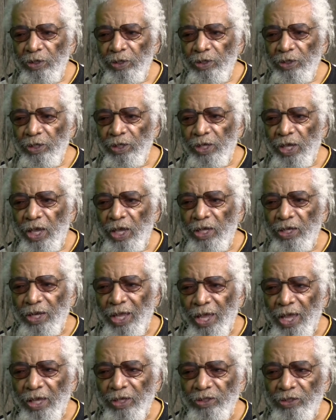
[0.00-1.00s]
to gain
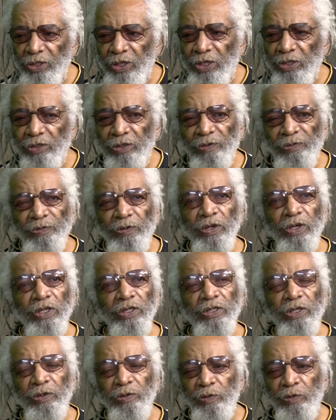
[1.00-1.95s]
access to funds and